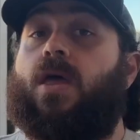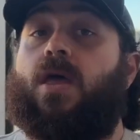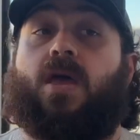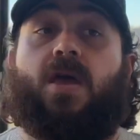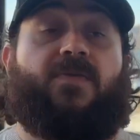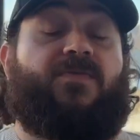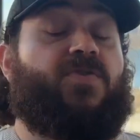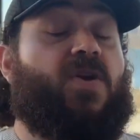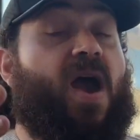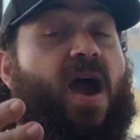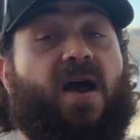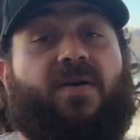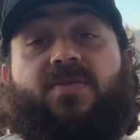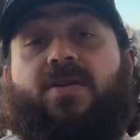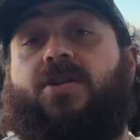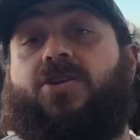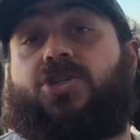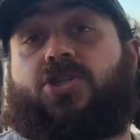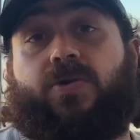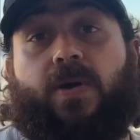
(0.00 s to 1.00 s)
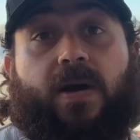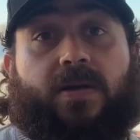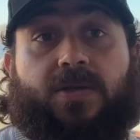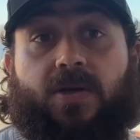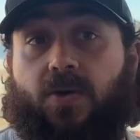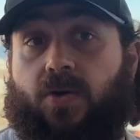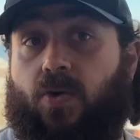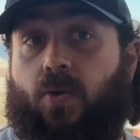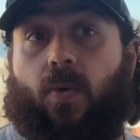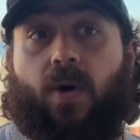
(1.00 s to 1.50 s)
If you have an
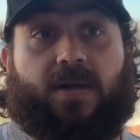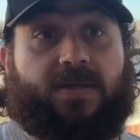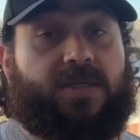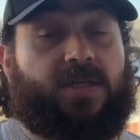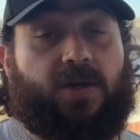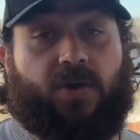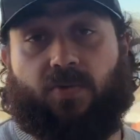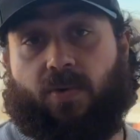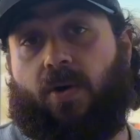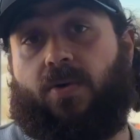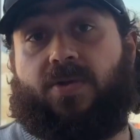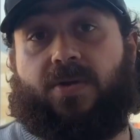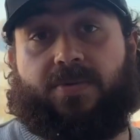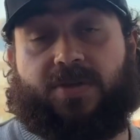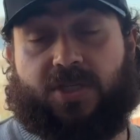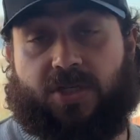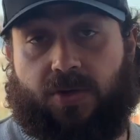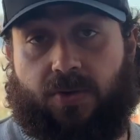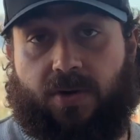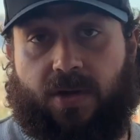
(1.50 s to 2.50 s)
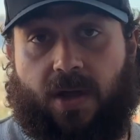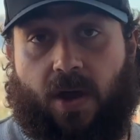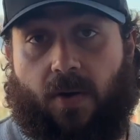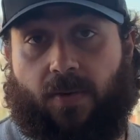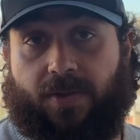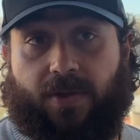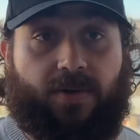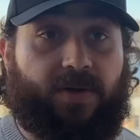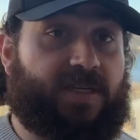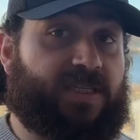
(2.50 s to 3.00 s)
instructor who wants to grow the studio
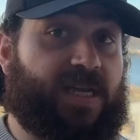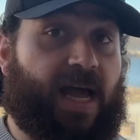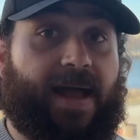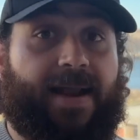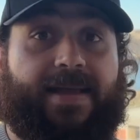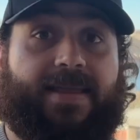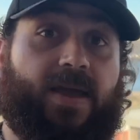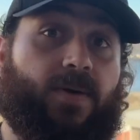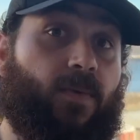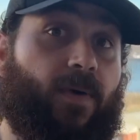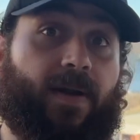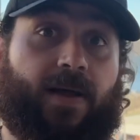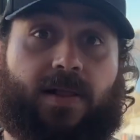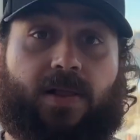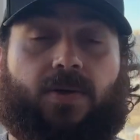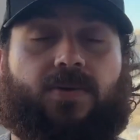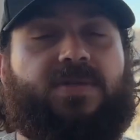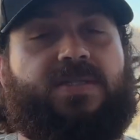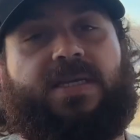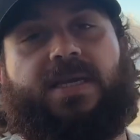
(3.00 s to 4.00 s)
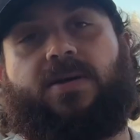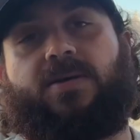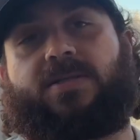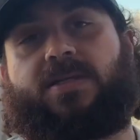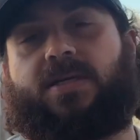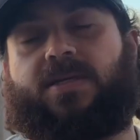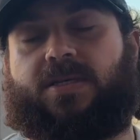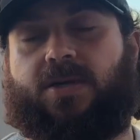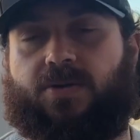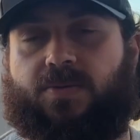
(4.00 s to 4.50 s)
and they're excited and they want to close deals
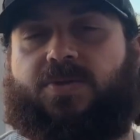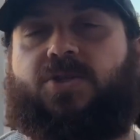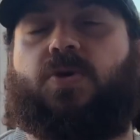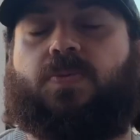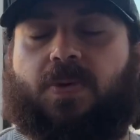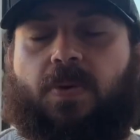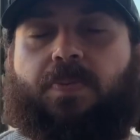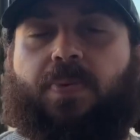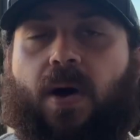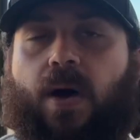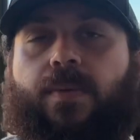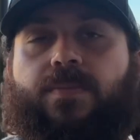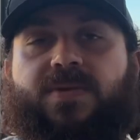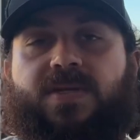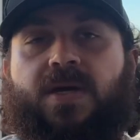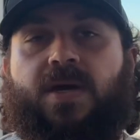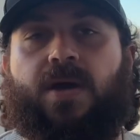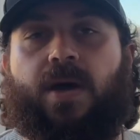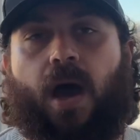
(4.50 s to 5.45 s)
because they're super pumped